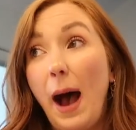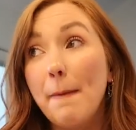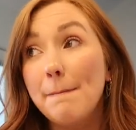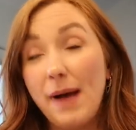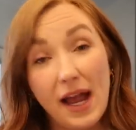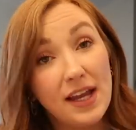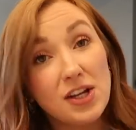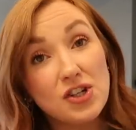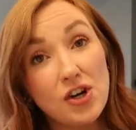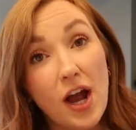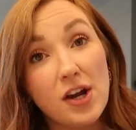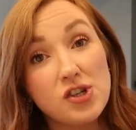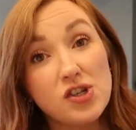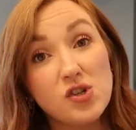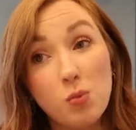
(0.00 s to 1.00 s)
My
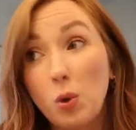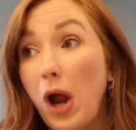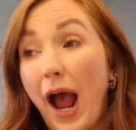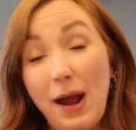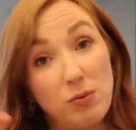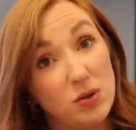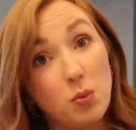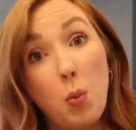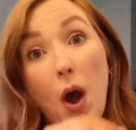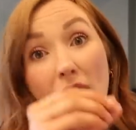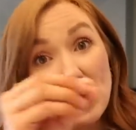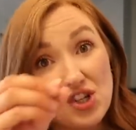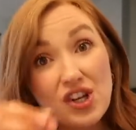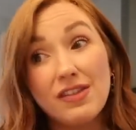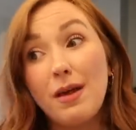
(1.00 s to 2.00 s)
contractions were, I was
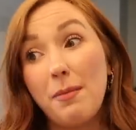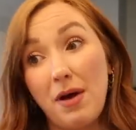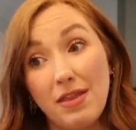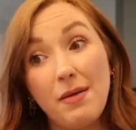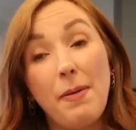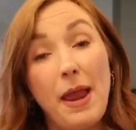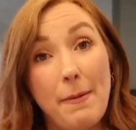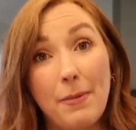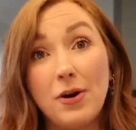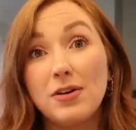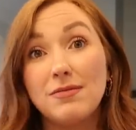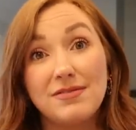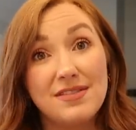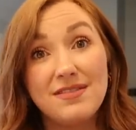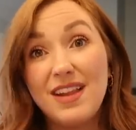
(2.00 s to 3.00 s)
watching them on the paper,
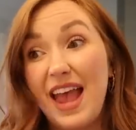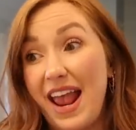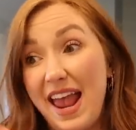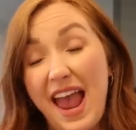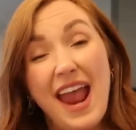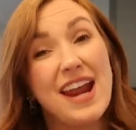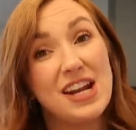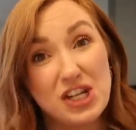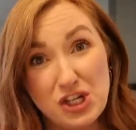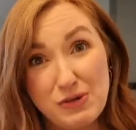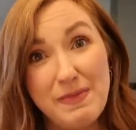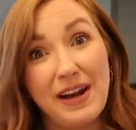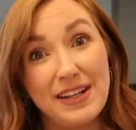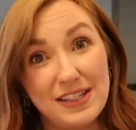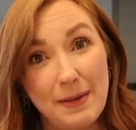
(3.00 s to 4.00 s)
eight-ish
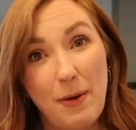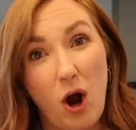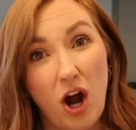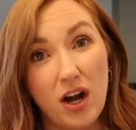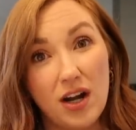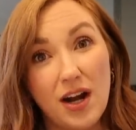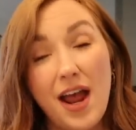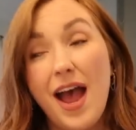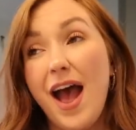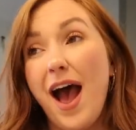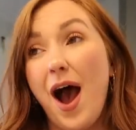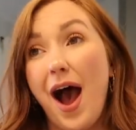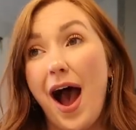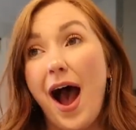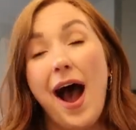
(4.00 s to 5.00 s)
minutes apart.
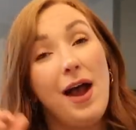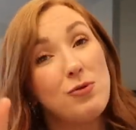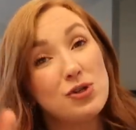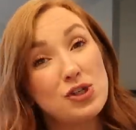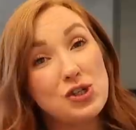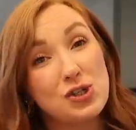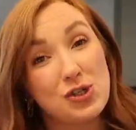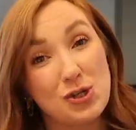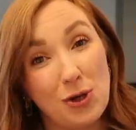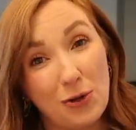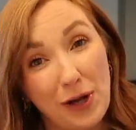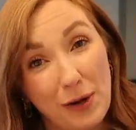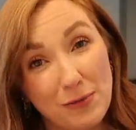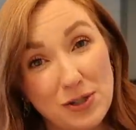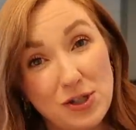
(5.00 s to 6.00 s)
I was just
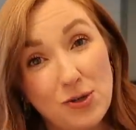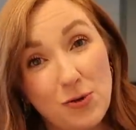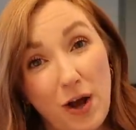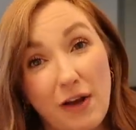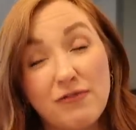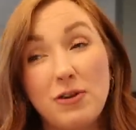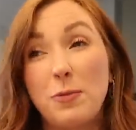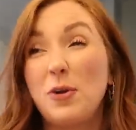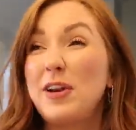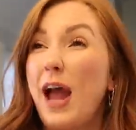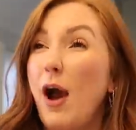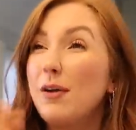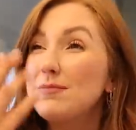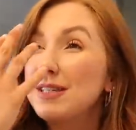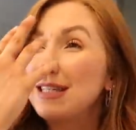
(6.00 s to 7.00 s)
told I was too comfortable.
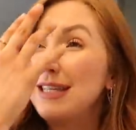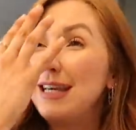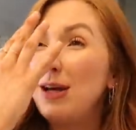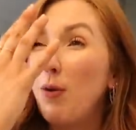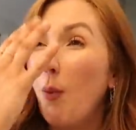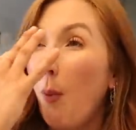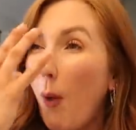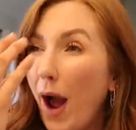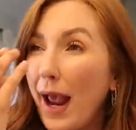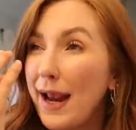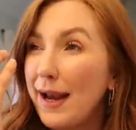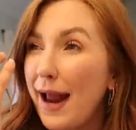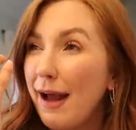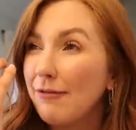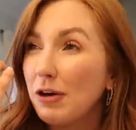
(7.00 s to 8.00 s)
Now I'm seeing
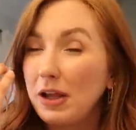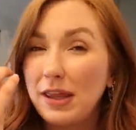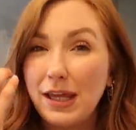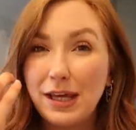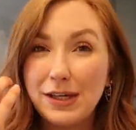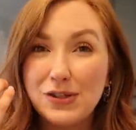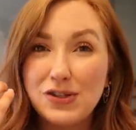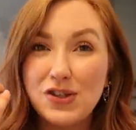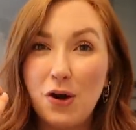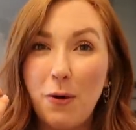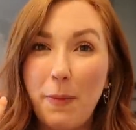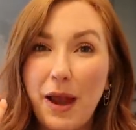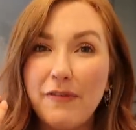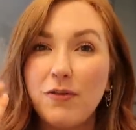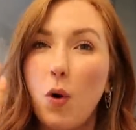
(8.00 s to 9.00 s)
white. Everything is so
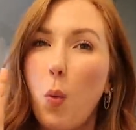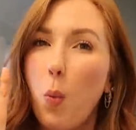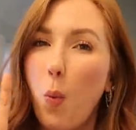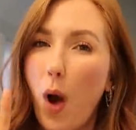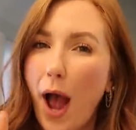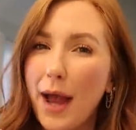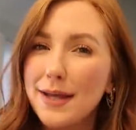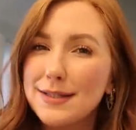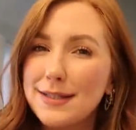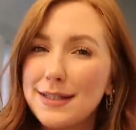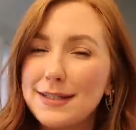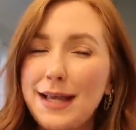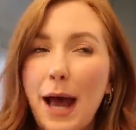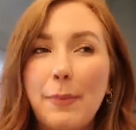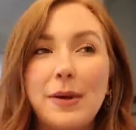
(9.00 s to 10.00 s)
painful. Why is
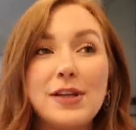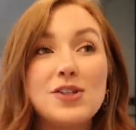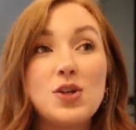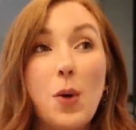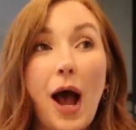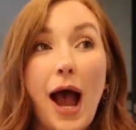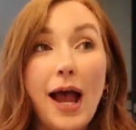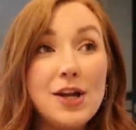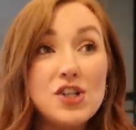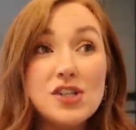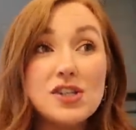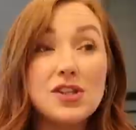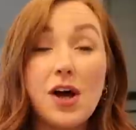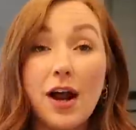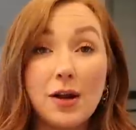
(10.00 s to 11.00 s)
this happening? So I
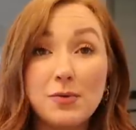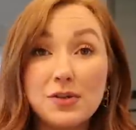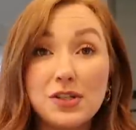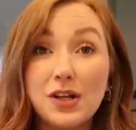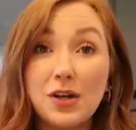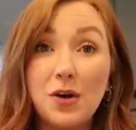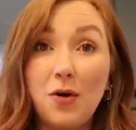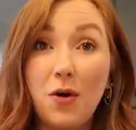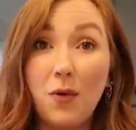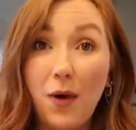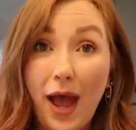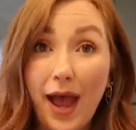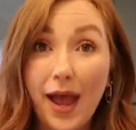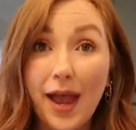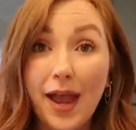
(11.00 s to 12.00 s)
just thought it was gonna go
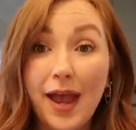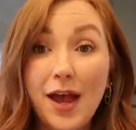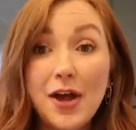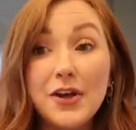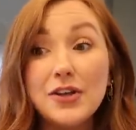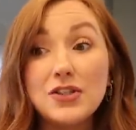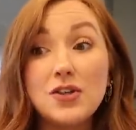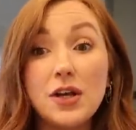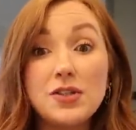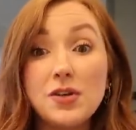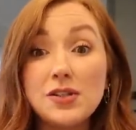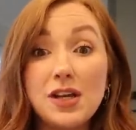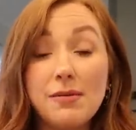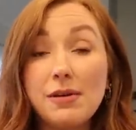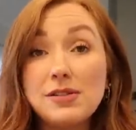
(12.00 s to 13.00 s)
away. So I
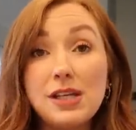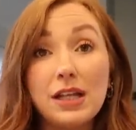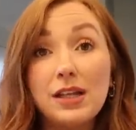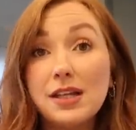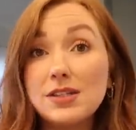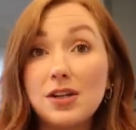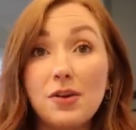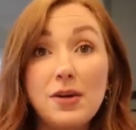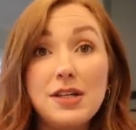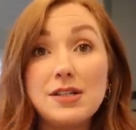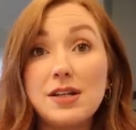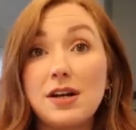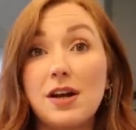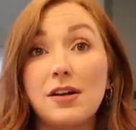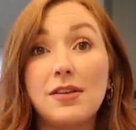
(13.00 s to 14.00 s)
told Sam, I was like, let's go eat
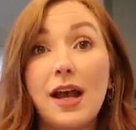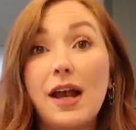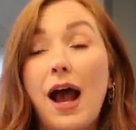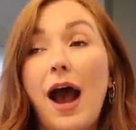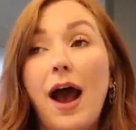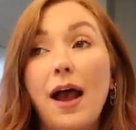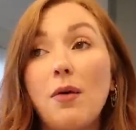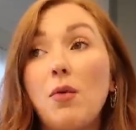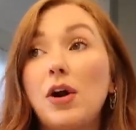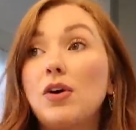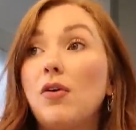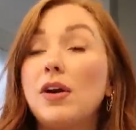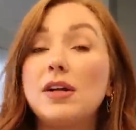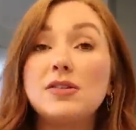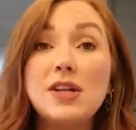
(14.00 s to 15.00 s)
dinner. Like I wanna
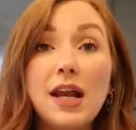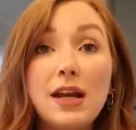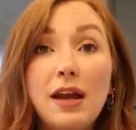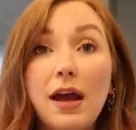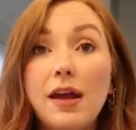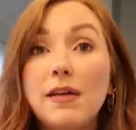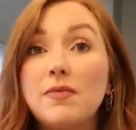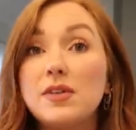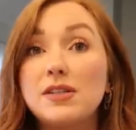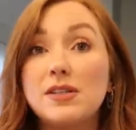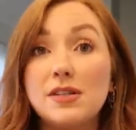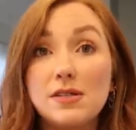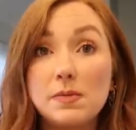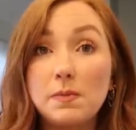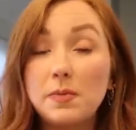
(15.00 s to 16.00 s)
go on a date night. This
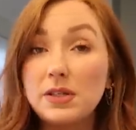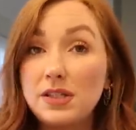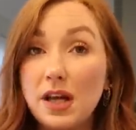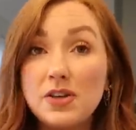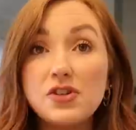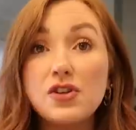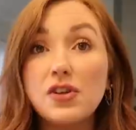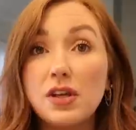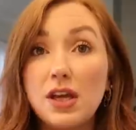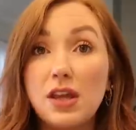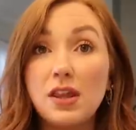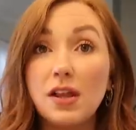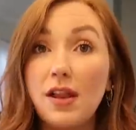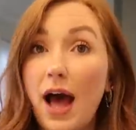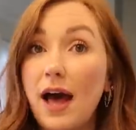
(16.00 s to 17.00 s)
is potentially
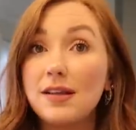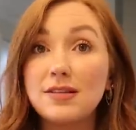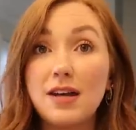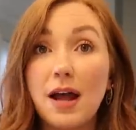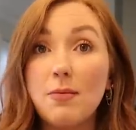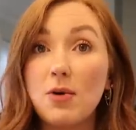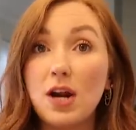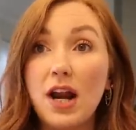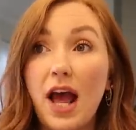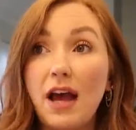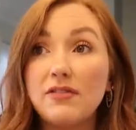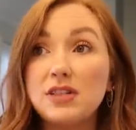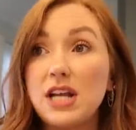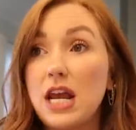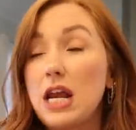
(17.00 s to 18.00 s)
the last time we're gonna
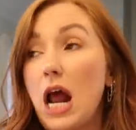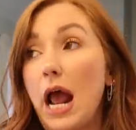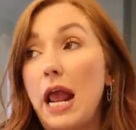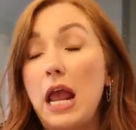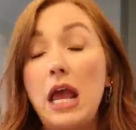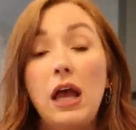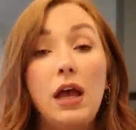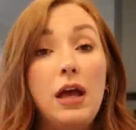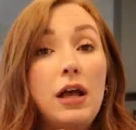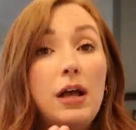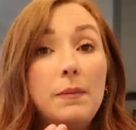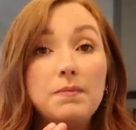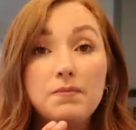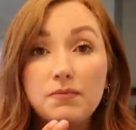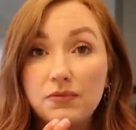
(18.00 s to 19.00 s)
have a date night.
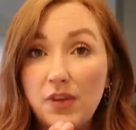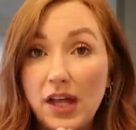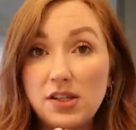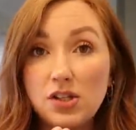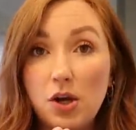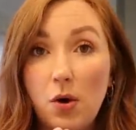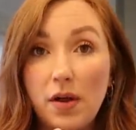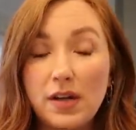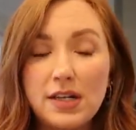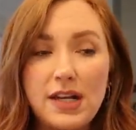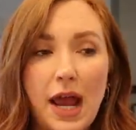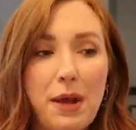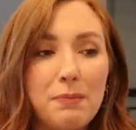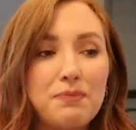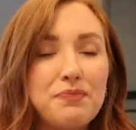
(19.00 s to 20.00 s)
Let's go on a
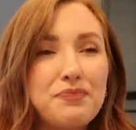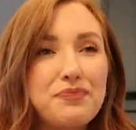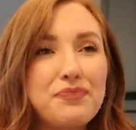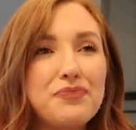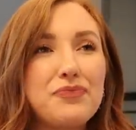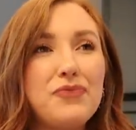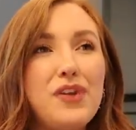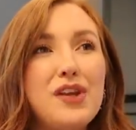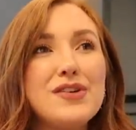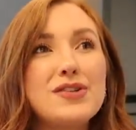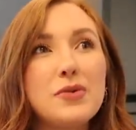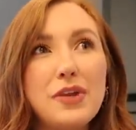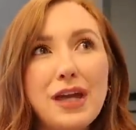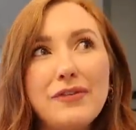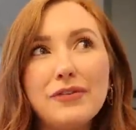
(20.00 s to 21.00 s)
date.
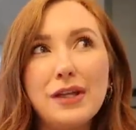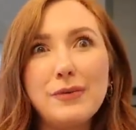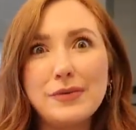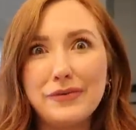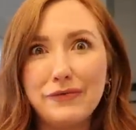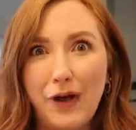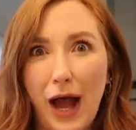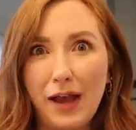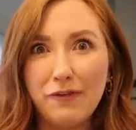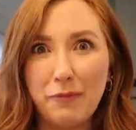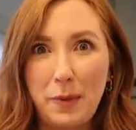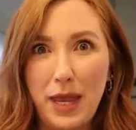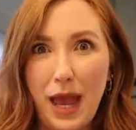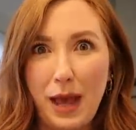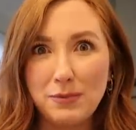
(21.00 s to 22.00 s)
So thankfully it was 5
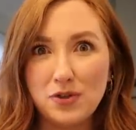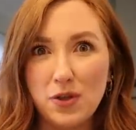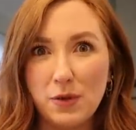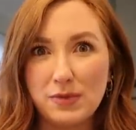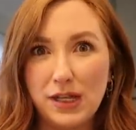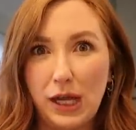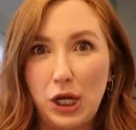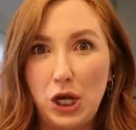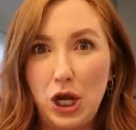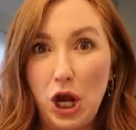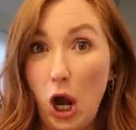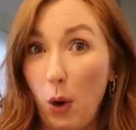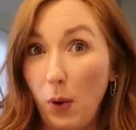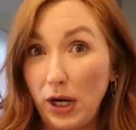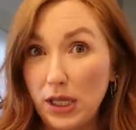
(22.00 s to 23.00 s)
p.m. So there was like
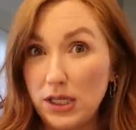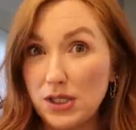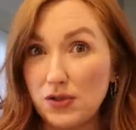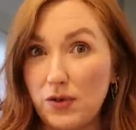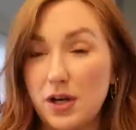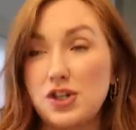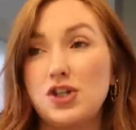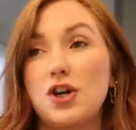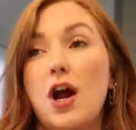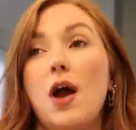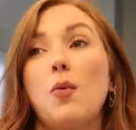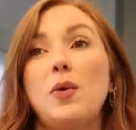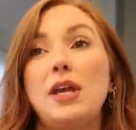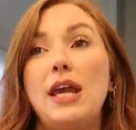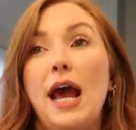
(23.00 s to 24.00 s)
no one in this
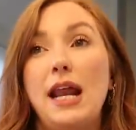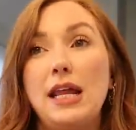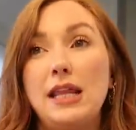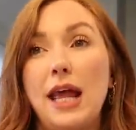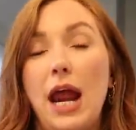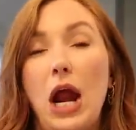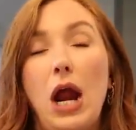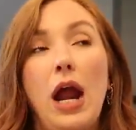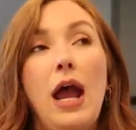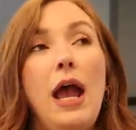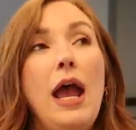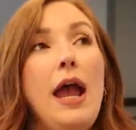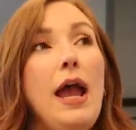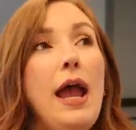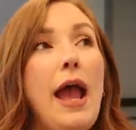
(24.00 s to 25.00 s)
restaurant. We get in there
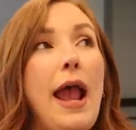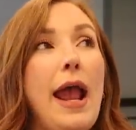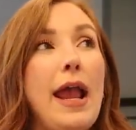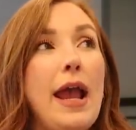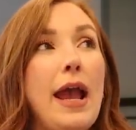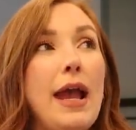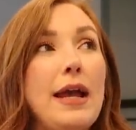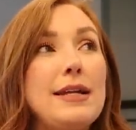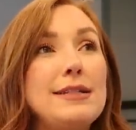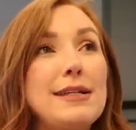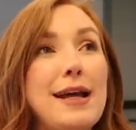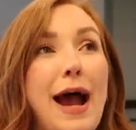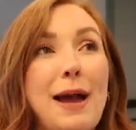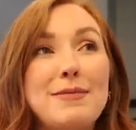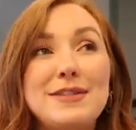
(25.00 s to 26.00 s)
and
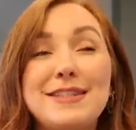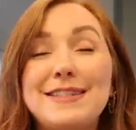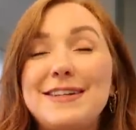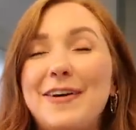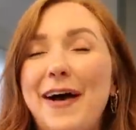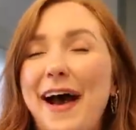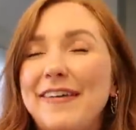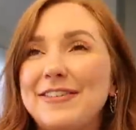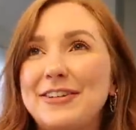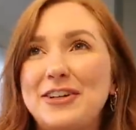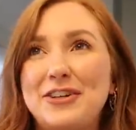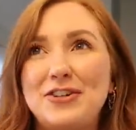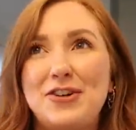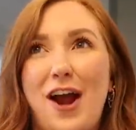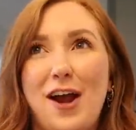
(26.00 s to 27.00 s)
I'm still having
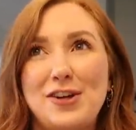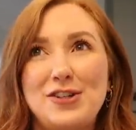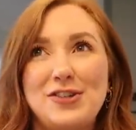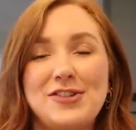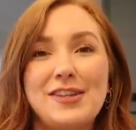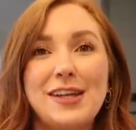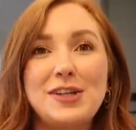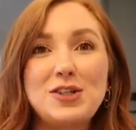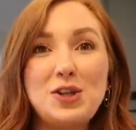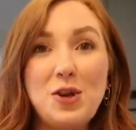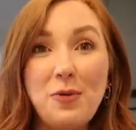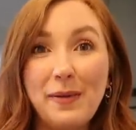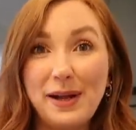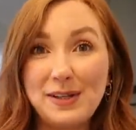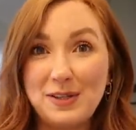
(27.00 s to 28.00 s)
contractions like
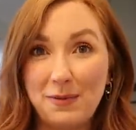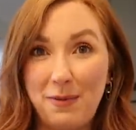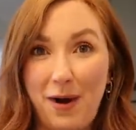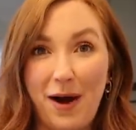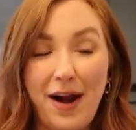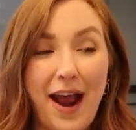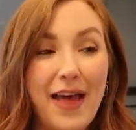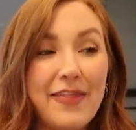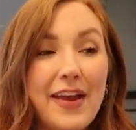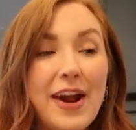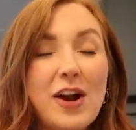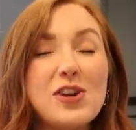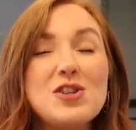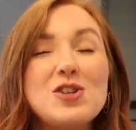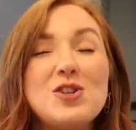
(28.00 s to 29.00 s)
two minutes apart and they
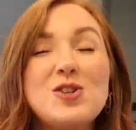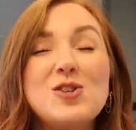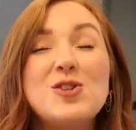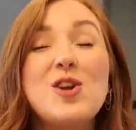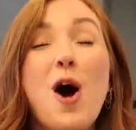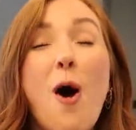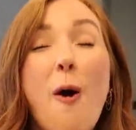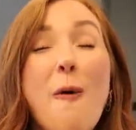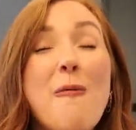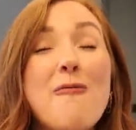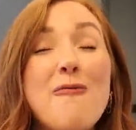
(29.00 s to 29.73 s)
are so